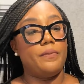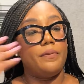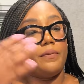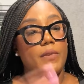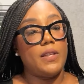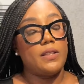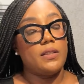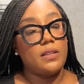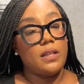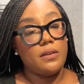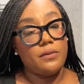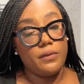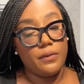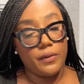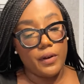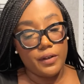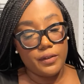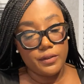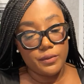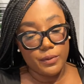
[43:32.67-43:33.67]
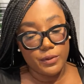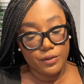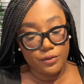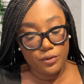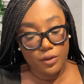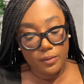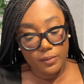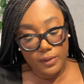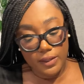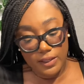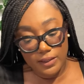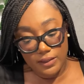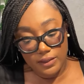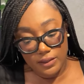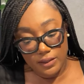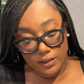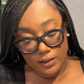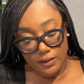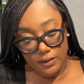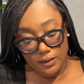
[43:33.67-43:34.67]
The Sun reversed, which normally it's
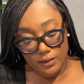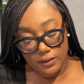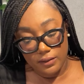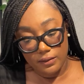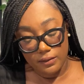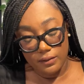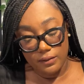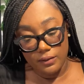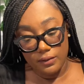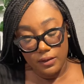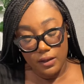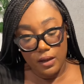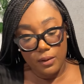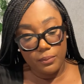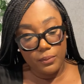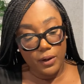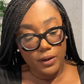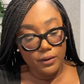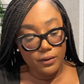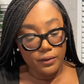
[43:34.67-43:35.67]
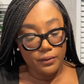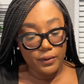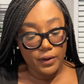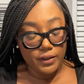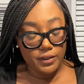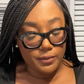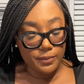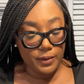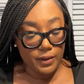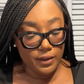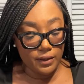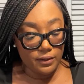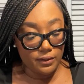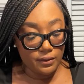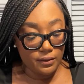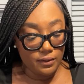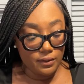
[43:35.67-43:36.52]
good. Upright or reverse, but